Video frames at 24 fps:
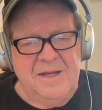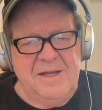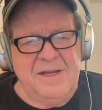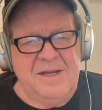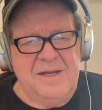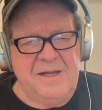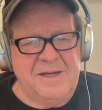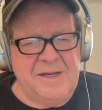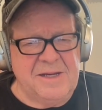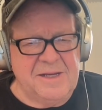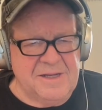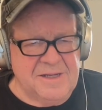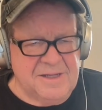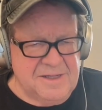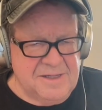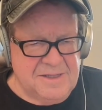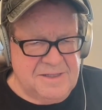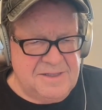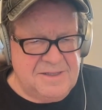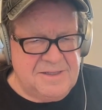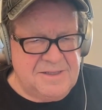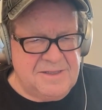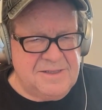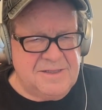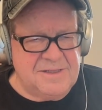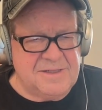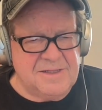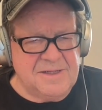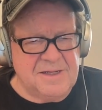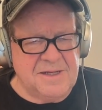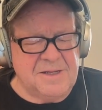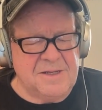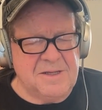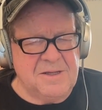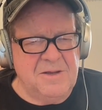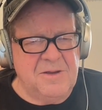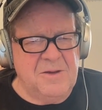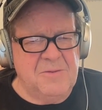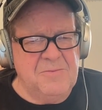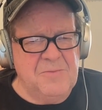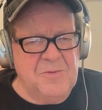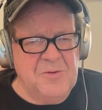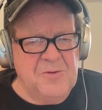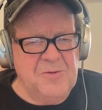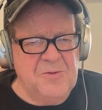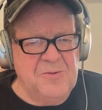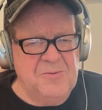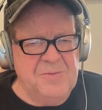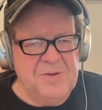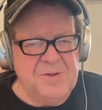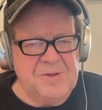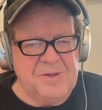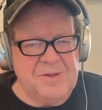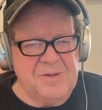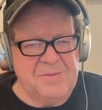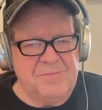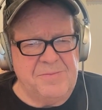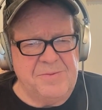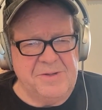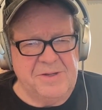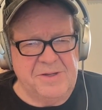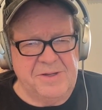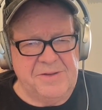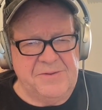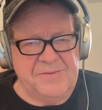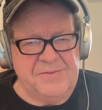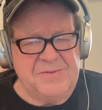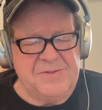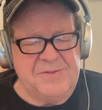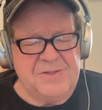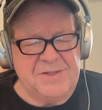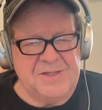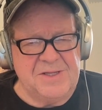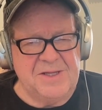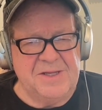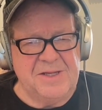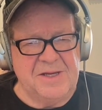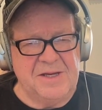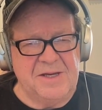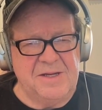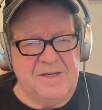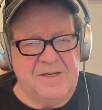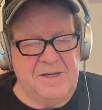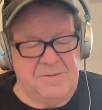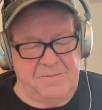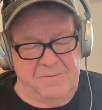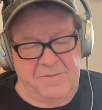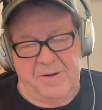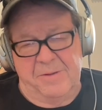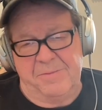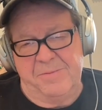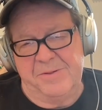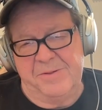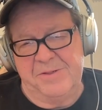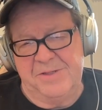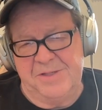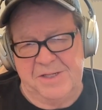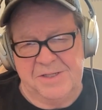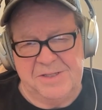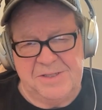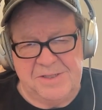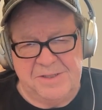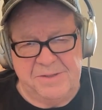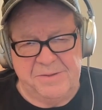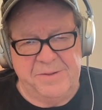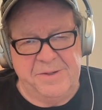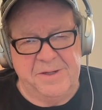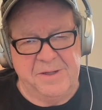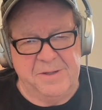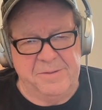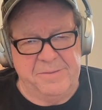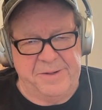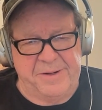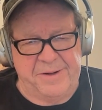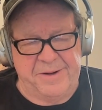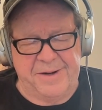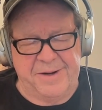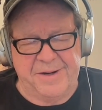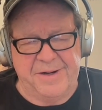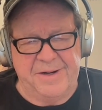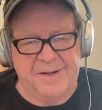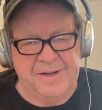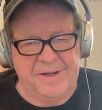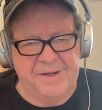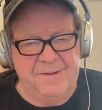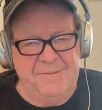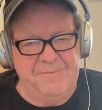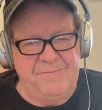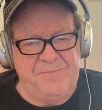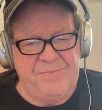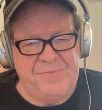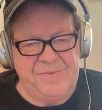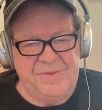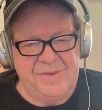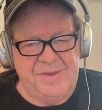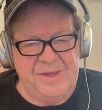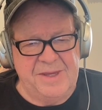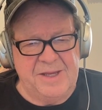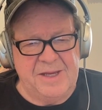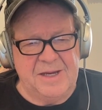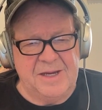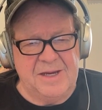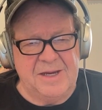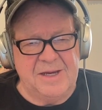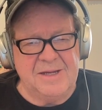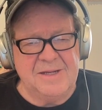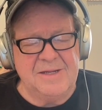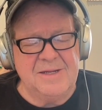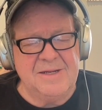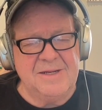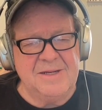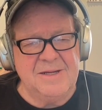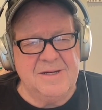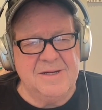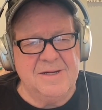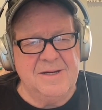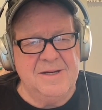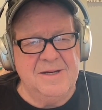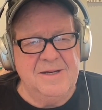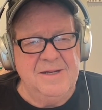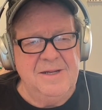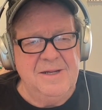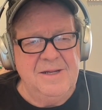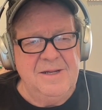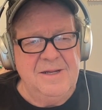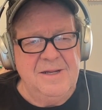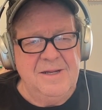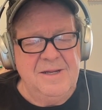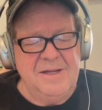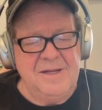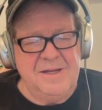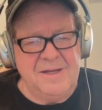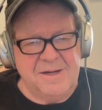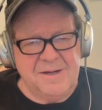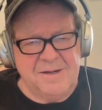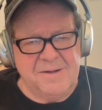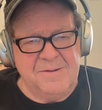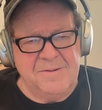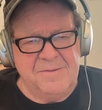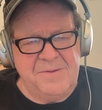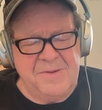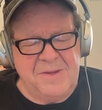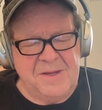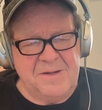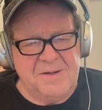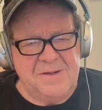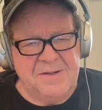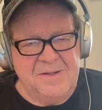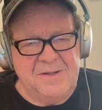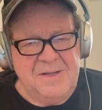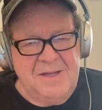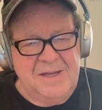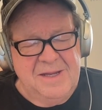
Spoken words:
is a movement that believes that it represents the real America, that, you know, the